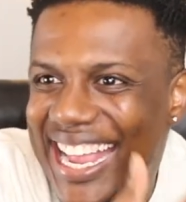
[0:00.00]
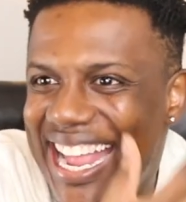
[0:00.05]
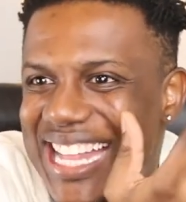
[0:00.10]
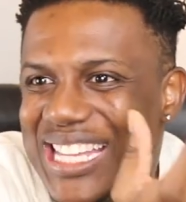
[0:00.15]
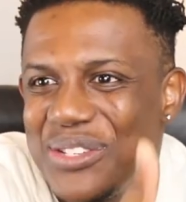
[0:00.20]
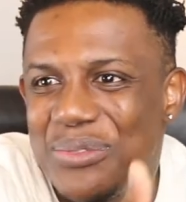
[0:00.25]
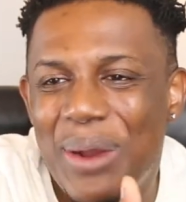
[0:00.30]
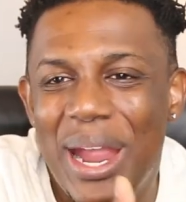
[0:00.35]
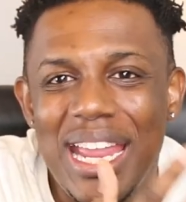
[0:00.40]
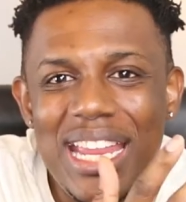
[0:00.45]

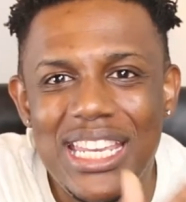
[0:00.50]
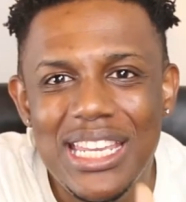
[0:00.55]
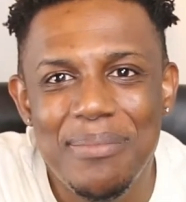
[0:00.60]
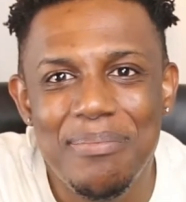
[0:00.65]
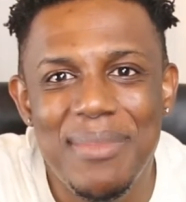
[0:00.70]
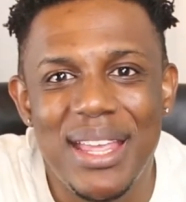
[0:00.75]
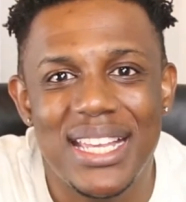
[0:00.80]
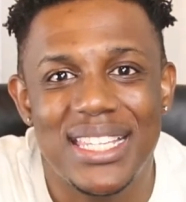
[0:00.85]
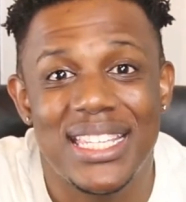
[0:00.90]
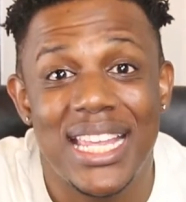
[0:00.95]
It's right in the
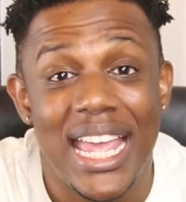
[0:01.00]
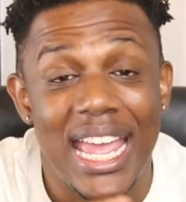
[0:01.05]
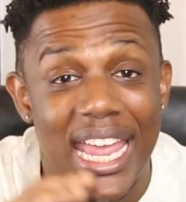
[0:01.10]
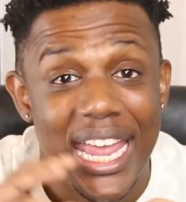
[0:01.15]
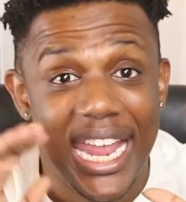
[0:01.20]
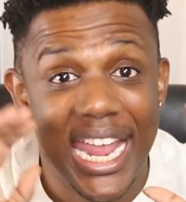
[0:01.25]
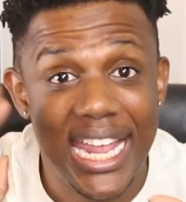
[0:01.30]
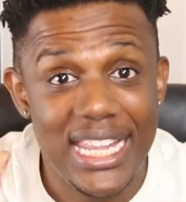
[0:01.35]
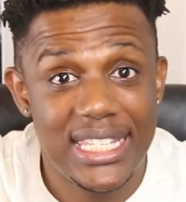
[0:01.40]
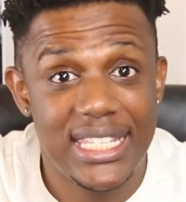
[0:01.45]
mix.
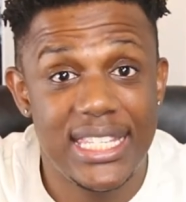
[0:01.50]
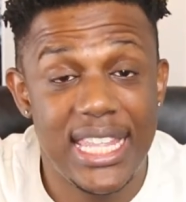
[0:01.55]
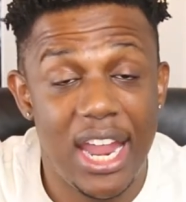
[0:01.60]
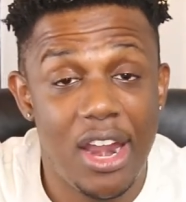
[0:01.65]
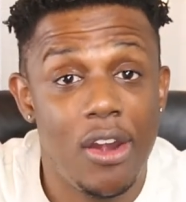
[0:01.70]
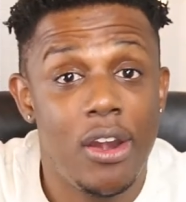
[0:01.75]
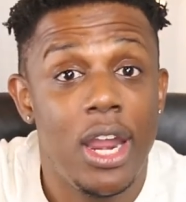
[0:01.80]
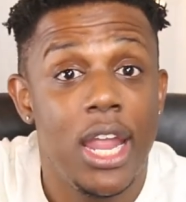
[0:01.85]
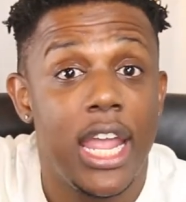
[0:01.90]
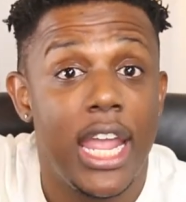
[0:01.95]
It's
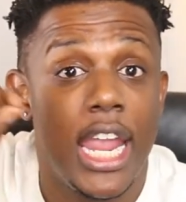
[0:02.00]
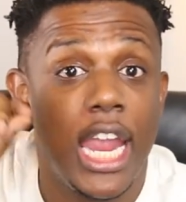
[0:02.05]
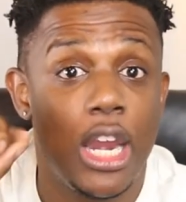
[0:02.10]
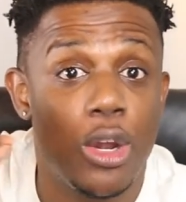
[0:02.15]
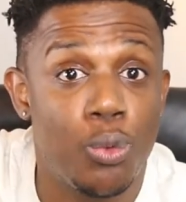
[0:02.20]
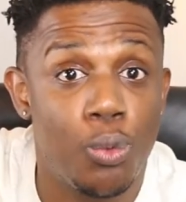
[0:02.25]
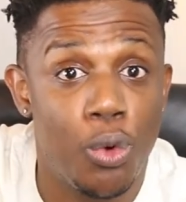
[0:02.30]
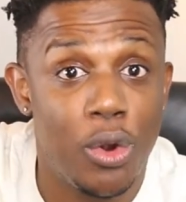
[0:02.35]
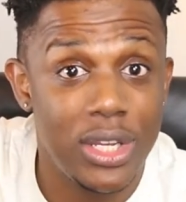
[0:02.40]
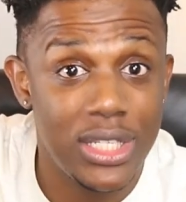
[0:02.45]
there.
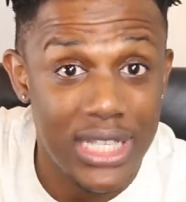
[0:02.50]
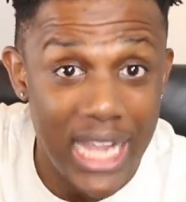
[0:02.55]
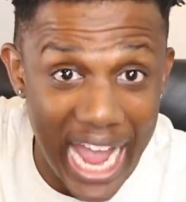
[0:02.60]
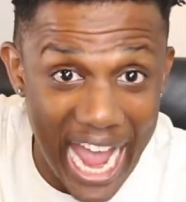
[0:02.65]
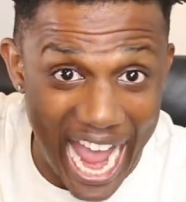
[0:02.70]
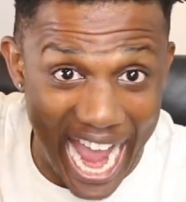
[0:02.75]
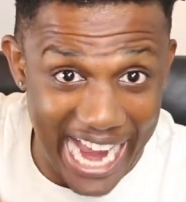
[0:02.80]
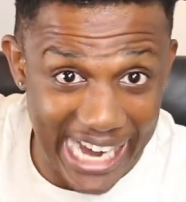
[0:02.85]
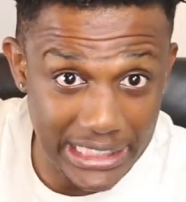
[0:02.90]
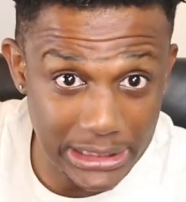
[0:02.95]
It works.
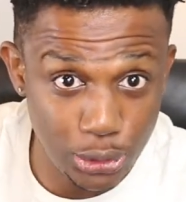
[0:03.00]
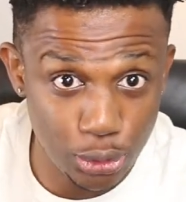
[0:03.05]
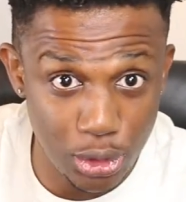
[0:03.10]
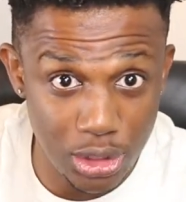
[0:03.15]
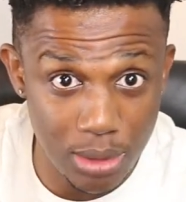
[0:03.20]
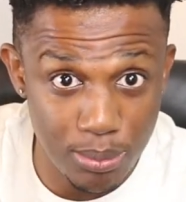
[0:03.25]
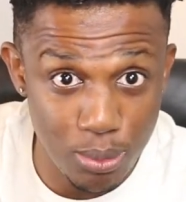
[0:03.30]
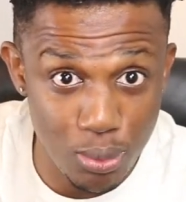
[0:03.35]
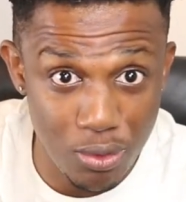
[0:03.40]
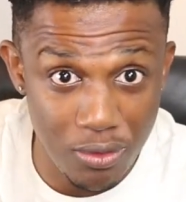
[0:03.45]
I
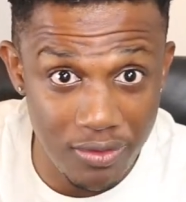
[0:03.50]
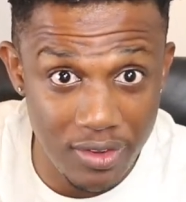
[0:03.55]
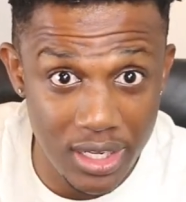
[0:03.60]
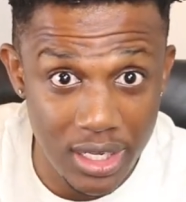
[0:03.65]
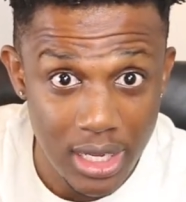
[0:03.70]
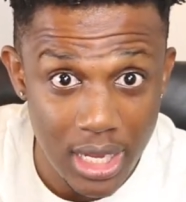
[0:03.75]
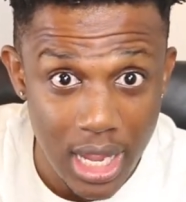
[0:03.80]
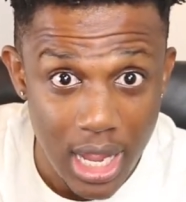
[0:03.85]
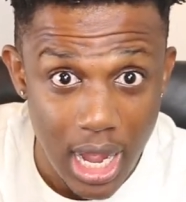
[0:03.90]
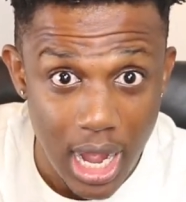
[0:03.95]
enjoyed the
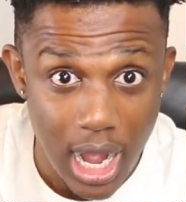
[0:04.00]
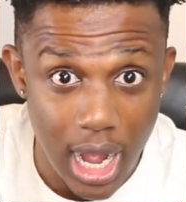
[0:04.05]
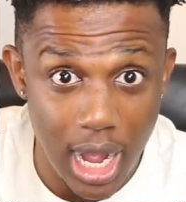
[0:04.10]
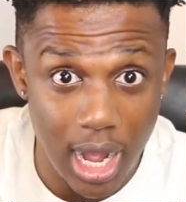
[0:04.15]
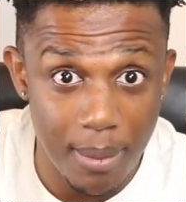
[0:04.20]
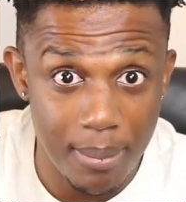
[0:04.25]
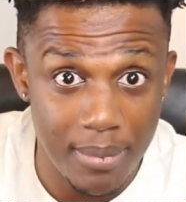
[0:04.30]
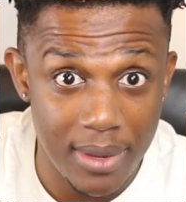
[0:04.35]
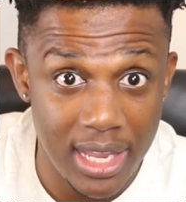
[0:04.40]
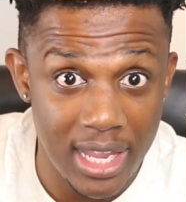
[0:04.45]
movie.
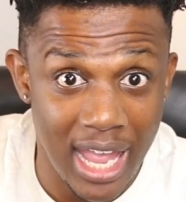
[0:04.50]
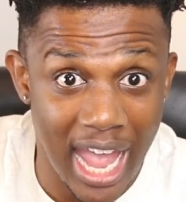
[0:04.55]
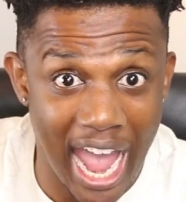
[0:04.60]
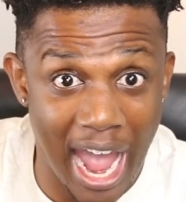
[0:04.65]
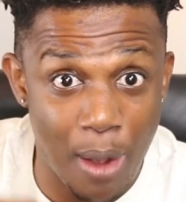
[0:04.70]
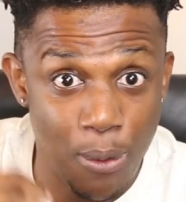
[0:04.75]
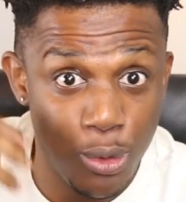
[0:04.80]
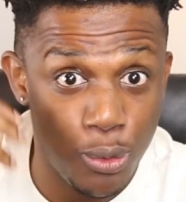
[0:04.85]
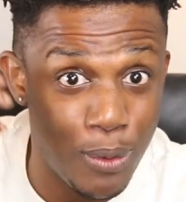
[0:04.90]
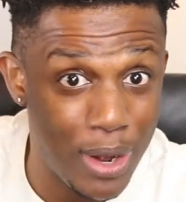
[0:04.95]

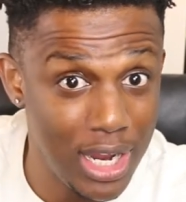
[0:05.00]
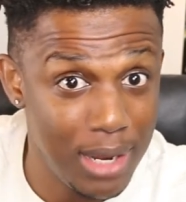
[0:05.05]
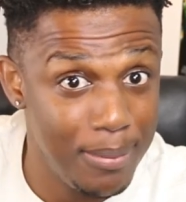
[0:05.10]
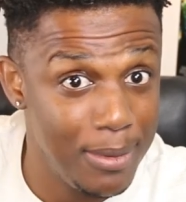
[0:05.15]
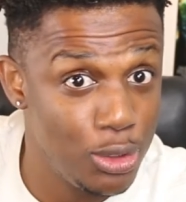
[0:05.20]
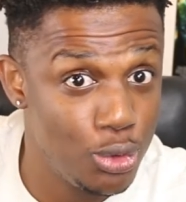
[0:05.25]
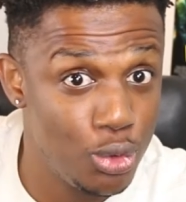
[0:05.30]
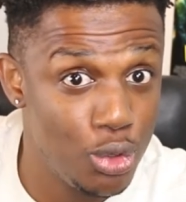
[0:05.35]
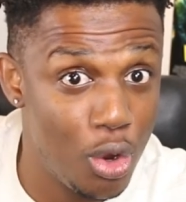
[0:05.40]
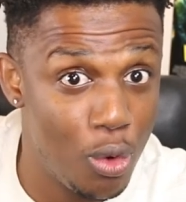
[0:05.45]
I would
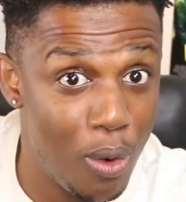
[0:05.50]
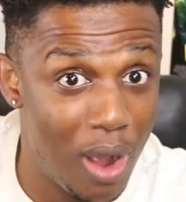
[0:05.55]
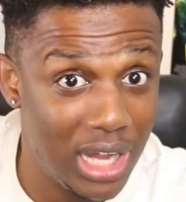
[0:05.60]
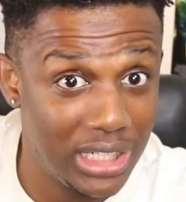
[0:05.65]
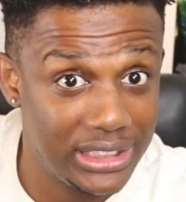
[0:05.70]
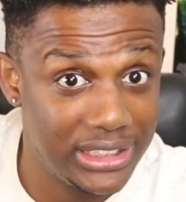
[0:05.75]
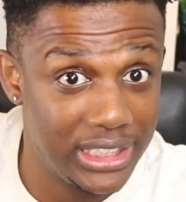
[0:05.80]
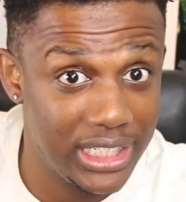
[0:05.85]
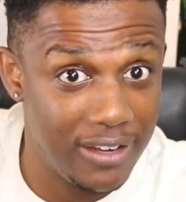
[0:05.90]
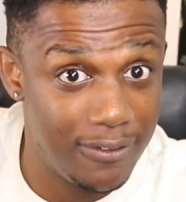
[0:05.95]
recommend you go
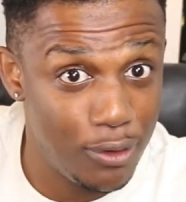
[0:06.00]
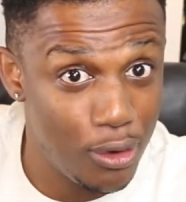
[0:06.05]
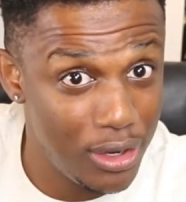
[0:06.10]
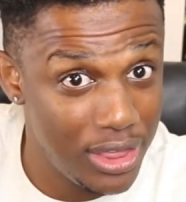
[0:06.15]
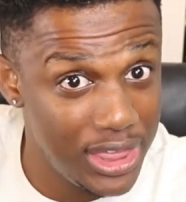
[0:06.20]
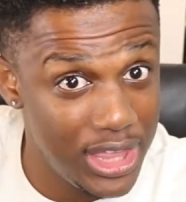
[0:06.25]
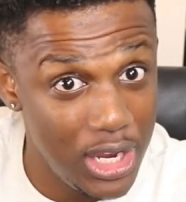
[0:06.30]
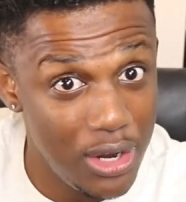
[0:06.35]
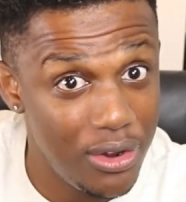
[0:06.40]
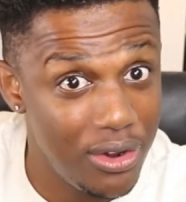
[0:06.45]
watch it. If your
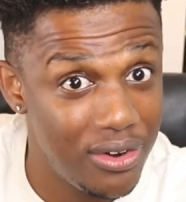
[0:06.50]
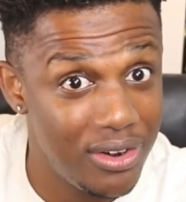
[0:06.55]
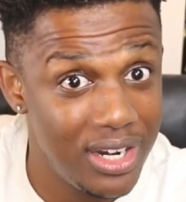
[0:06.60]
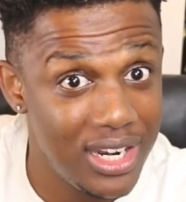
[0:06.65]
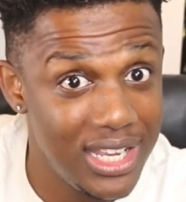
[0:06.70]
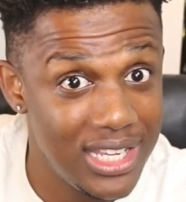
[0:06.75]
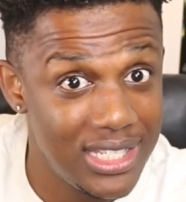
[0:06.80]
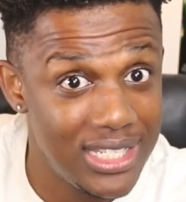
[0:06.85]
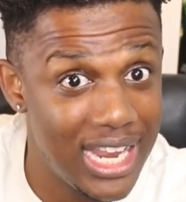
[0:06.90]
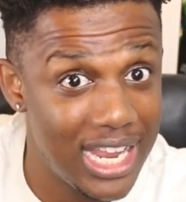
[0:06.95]
theater
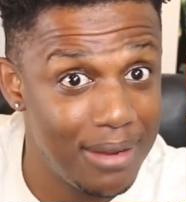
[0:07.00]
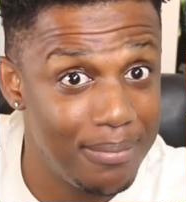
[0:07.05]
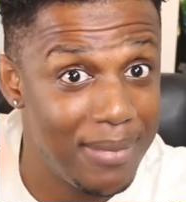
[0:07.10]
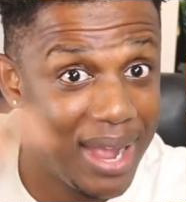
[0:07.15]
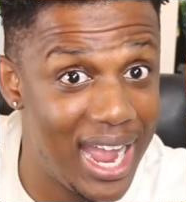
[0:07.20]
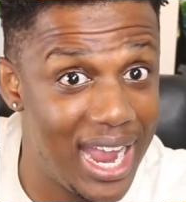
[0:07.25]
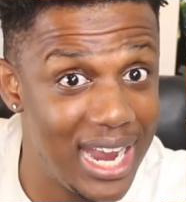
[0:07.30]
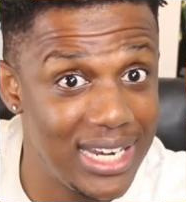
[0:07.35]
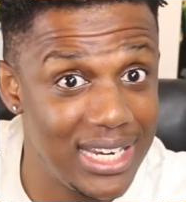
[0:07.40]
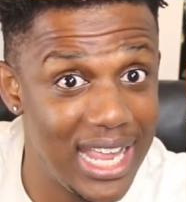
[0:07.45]
is like
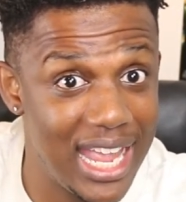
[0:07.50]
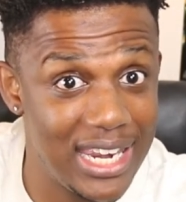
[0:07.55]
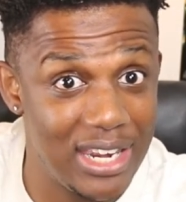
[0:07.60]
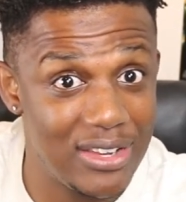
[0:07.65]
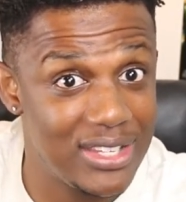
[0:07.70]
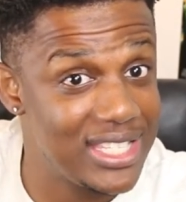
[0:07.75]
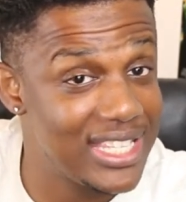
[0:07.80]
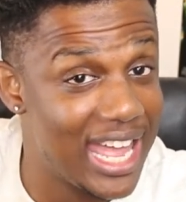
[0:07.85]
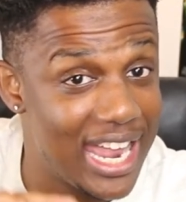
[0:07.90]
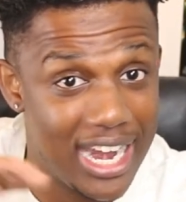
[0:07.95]
mine and
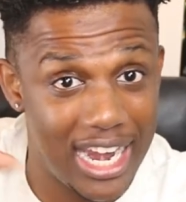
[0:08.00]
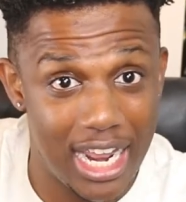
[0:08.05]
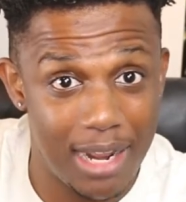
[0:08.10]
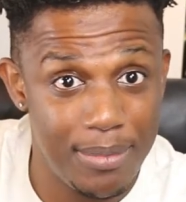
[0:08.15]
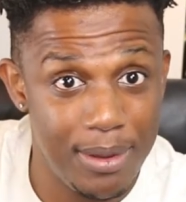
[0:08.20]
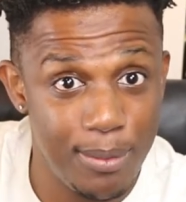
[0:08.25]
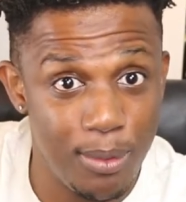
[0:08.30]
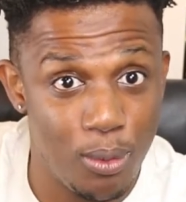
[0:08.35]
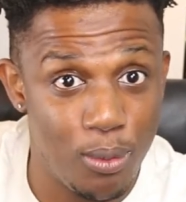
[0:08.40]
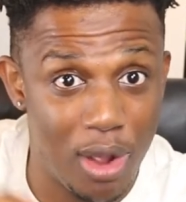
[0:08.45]
there's not a lot of
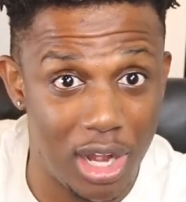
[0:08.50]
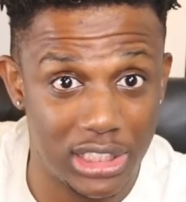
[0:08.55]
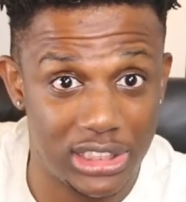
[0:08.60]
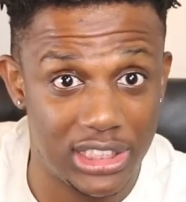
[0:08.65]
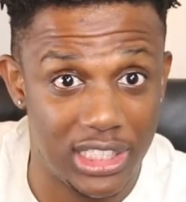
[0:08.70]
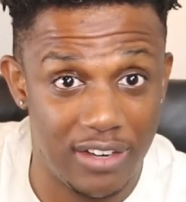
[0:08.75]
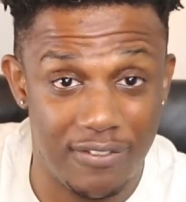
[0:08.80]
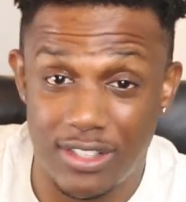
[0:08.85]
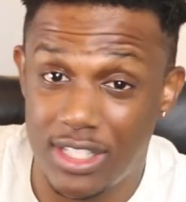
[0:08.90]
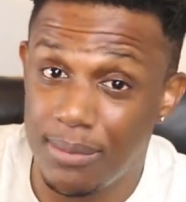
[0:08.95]
people
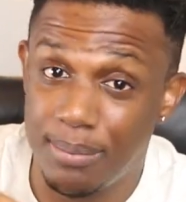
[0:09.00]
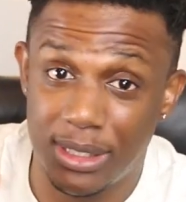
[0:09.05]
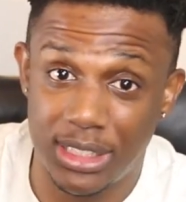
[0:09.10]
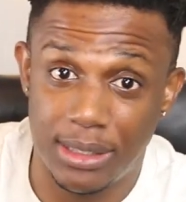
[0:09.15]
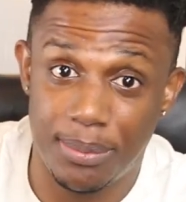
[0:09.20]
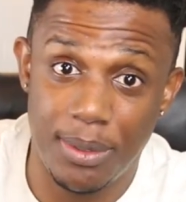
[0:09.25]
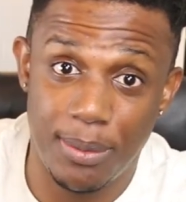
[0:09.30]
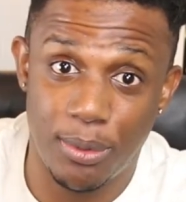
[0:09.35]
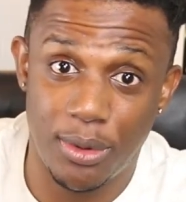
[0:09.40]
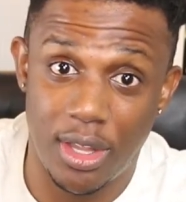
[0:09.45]
watching, if it's a
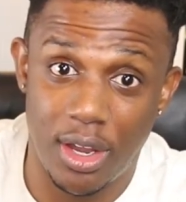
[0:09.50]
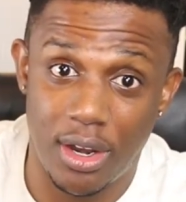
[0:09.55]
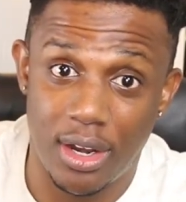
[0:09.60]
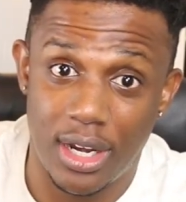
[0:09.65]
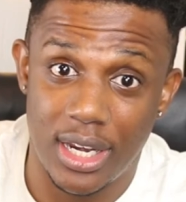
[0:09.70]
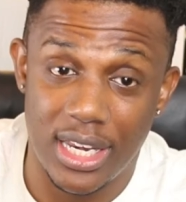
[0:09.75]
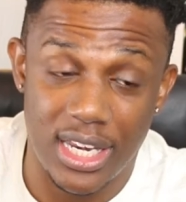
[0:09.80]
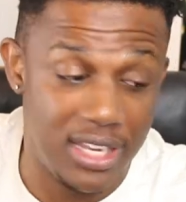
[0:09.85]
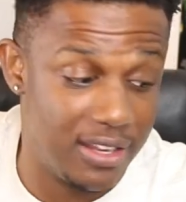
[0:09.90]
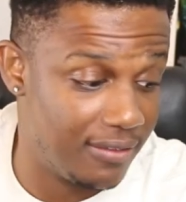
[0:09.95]
bunch of people
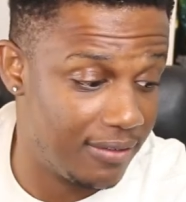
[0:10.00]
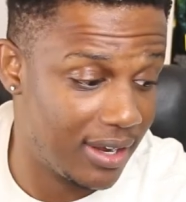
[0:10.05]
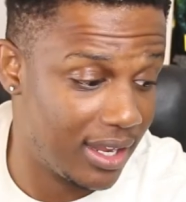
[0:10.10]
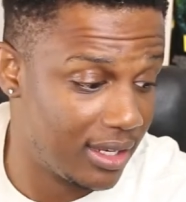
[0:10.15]
there, leave.